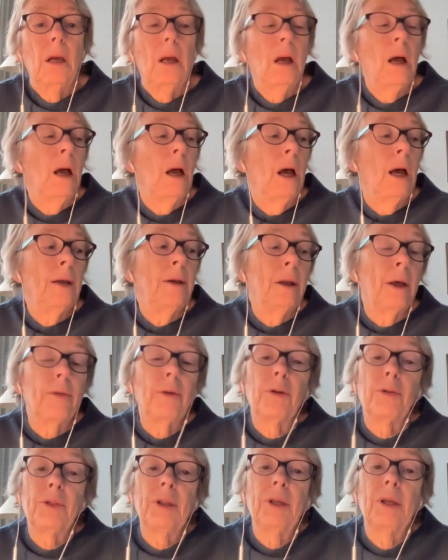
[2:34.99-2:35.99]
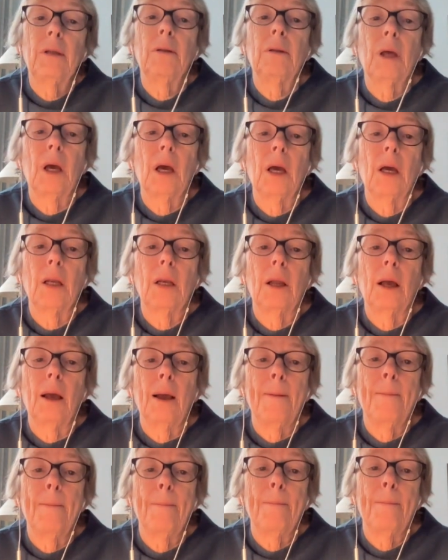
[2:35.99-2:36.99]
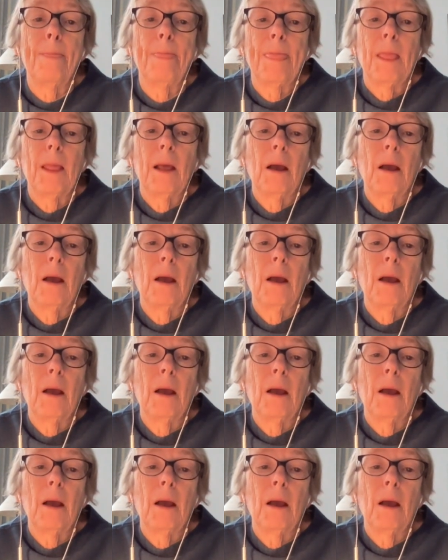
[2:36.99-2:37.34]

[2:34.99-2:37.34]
Another thing that I'm